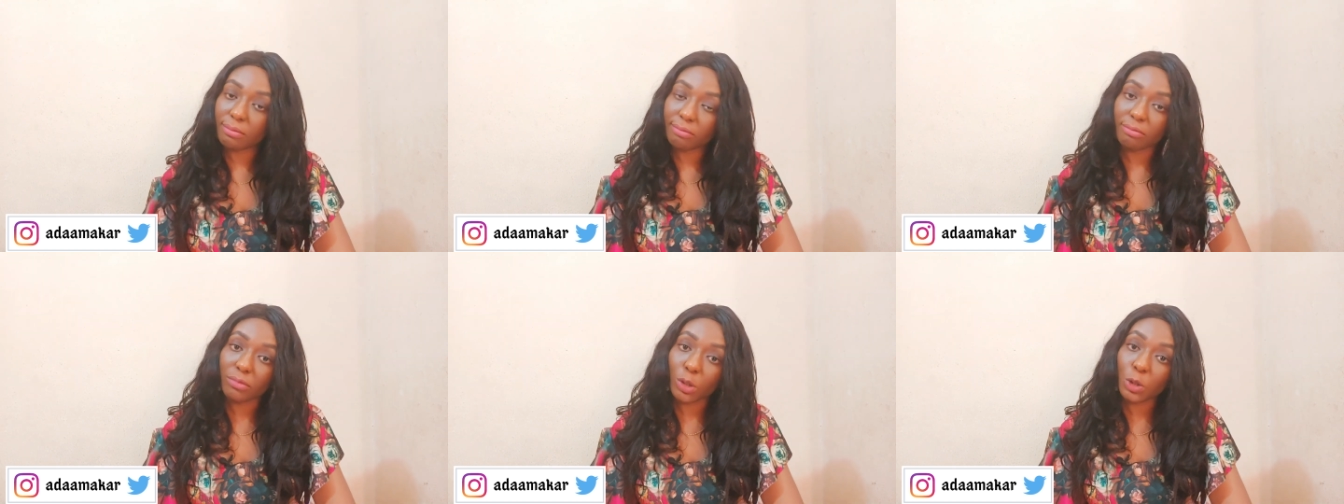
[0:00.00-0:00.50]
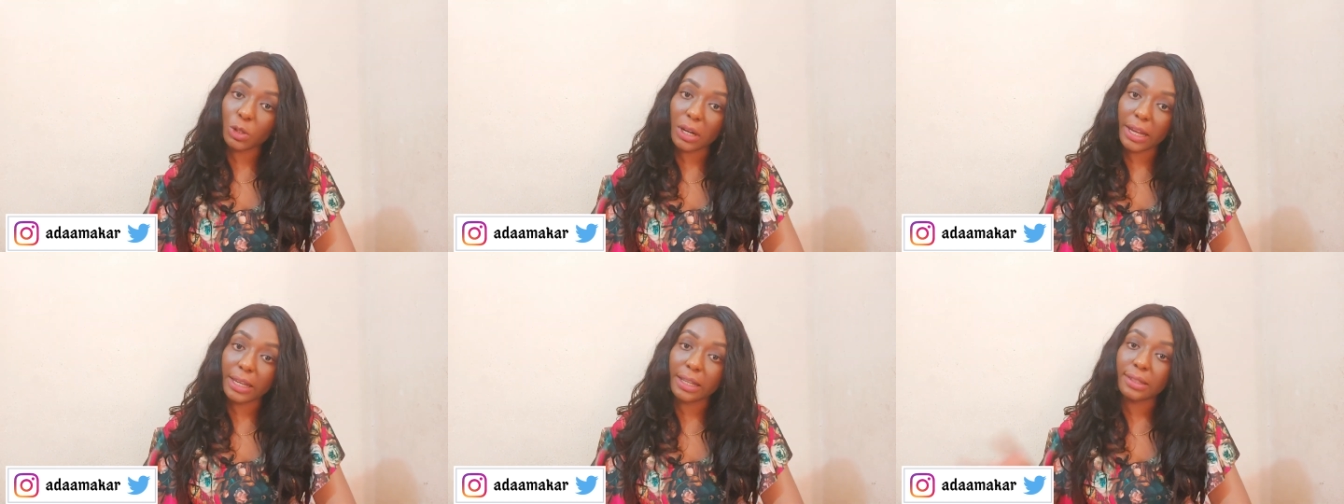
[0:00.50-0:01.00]
Don't you
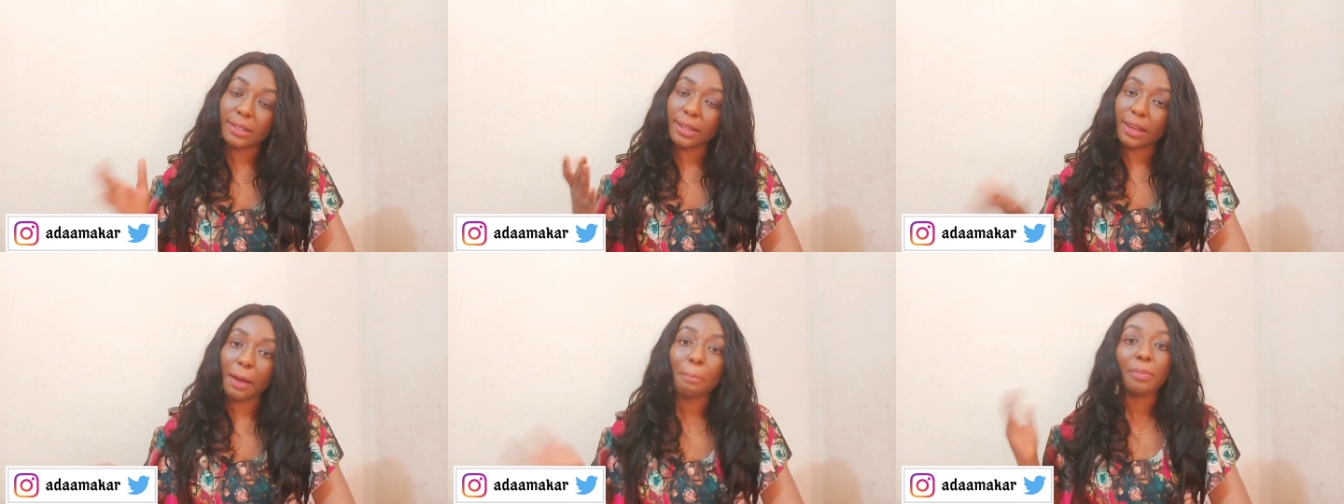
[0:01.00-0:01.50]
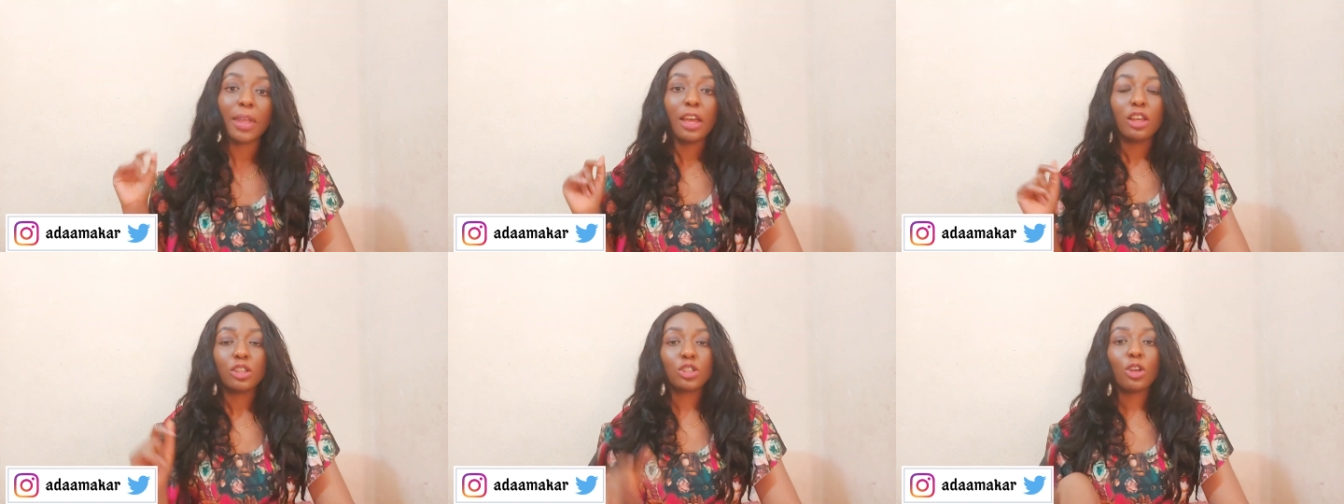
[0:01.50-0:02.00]
like it? Yeah.
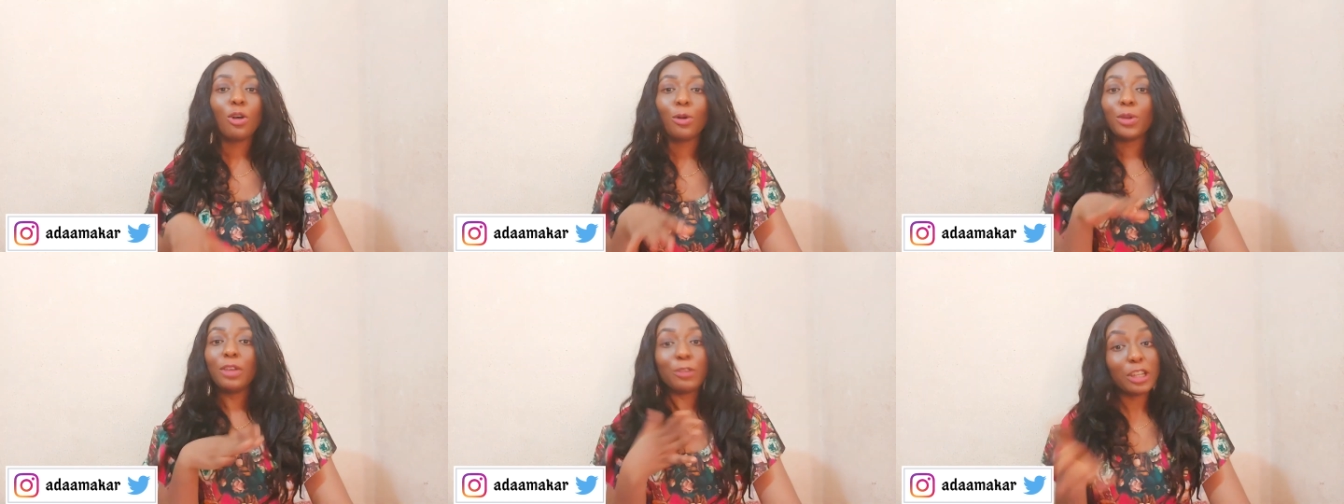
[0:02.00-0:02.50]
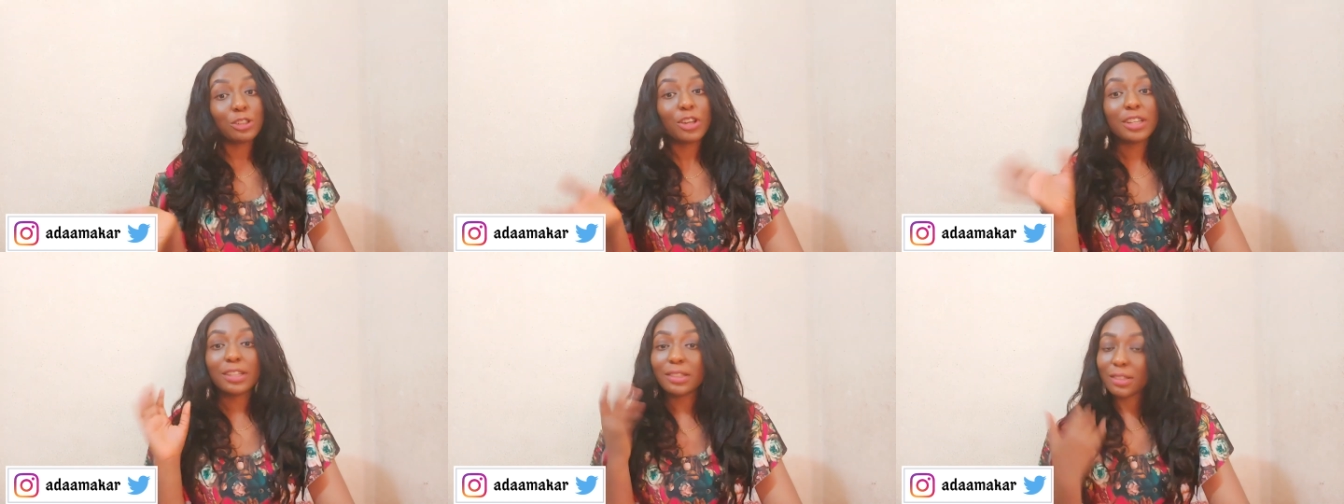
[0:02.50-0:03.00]
So if you
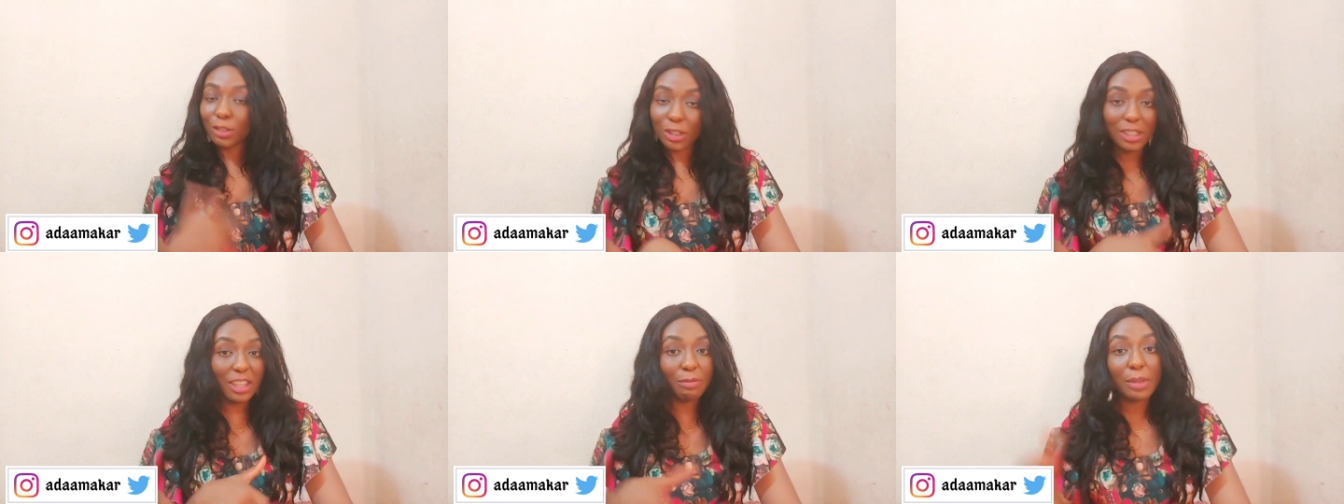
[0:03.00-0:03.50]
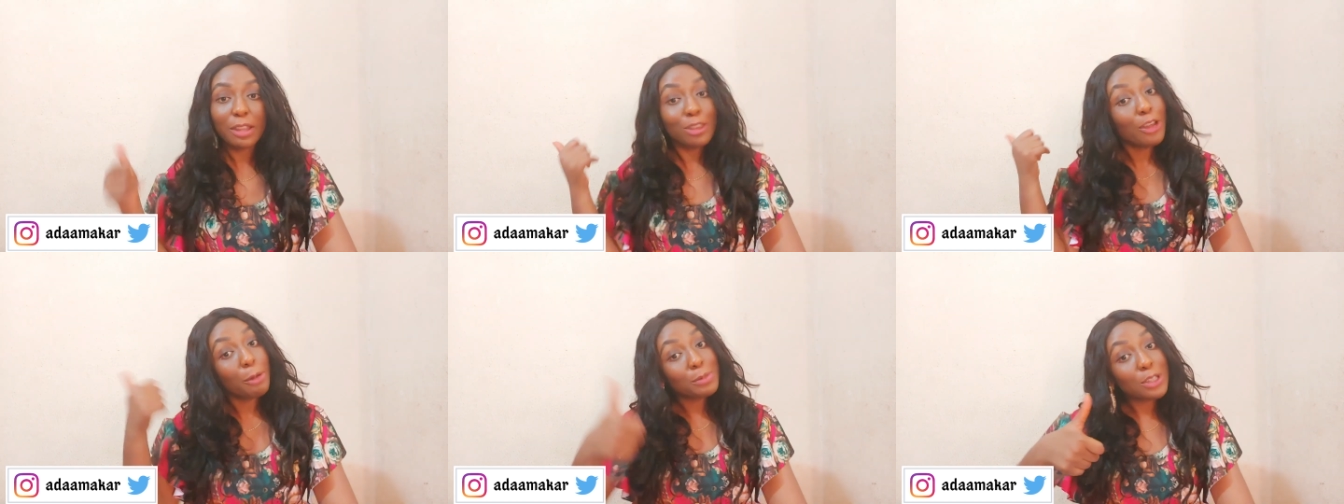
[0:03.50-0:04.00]
enjoyed it, just give me a
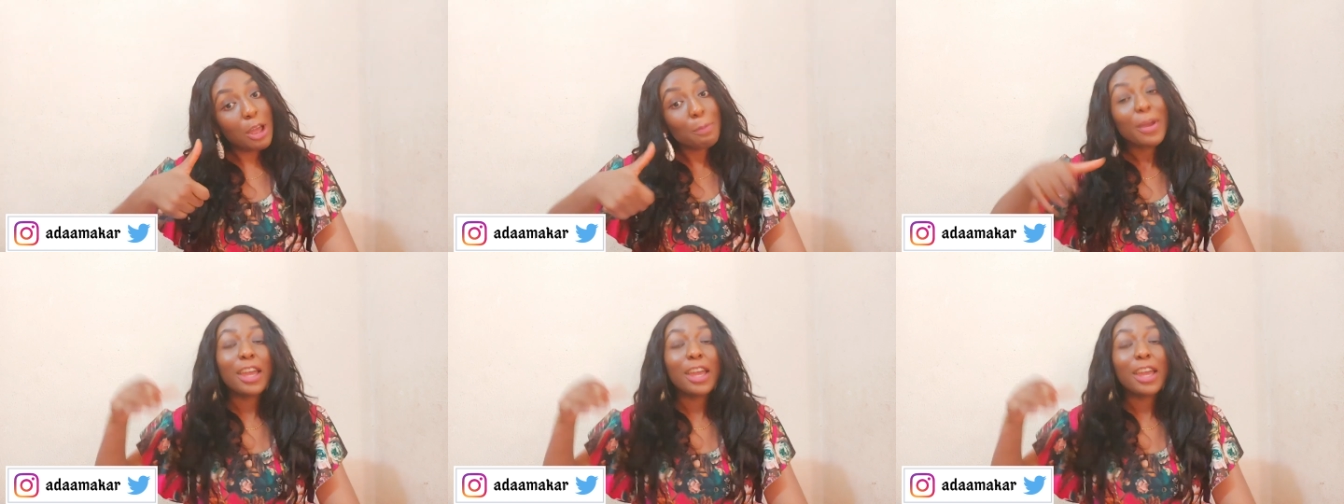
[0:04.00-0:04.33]
thumbs up.